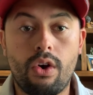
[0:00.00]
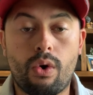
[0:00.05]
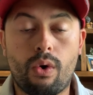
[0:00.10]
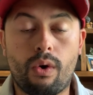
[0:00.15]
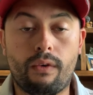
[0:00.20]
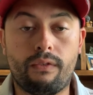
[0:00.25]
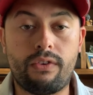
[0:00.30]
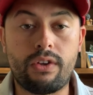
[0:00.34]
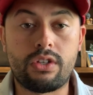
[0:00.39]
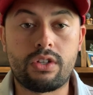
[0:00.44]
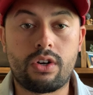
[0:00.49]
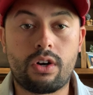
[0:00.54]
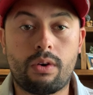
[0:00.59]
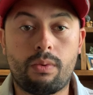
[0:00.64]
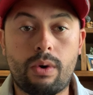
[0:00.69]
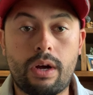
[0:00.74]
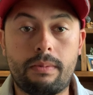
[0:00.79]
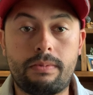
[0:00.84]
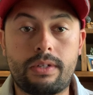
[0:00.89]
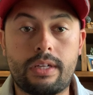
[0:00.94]
or visit our
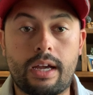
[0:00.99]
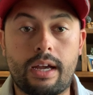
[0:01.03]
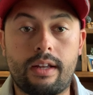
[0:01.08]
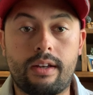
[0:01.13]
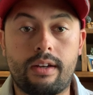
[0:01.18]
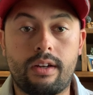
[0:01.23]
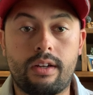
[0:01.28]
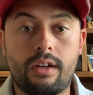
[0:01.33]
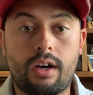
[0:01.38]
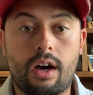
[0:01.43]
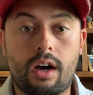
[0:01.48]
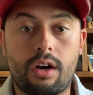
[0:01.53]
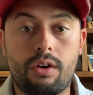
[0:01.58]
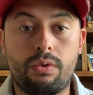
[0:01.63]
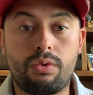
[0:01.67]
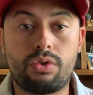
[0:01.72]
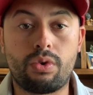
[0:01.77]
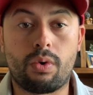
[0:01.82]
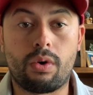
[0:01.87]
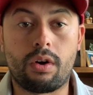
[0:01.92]
website,
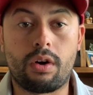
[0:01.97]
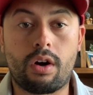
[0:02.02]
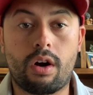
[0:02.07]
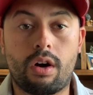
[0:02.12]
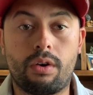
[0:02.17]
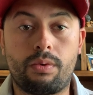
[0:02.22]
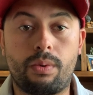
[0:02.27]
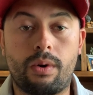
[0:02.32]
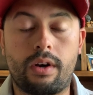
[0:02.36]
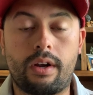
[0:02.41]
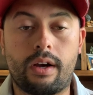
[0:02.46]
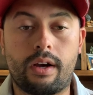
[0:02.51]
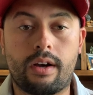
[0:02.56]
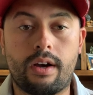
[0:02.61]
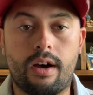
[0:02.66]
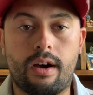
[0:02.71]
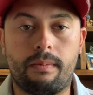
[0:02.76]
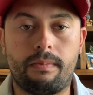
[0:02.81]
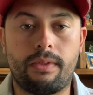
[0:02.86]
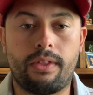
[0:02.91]

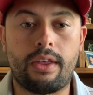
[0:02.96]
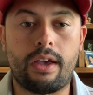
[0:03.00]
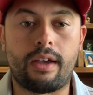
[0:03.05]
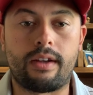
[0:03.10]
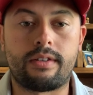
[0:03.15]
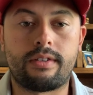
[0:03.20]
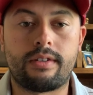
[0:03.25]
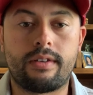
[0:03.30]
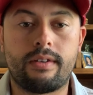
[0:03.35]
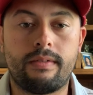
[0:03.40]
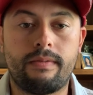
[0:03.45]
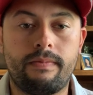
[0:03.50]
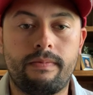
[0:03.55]
autodoorandhardware.com. Thanks.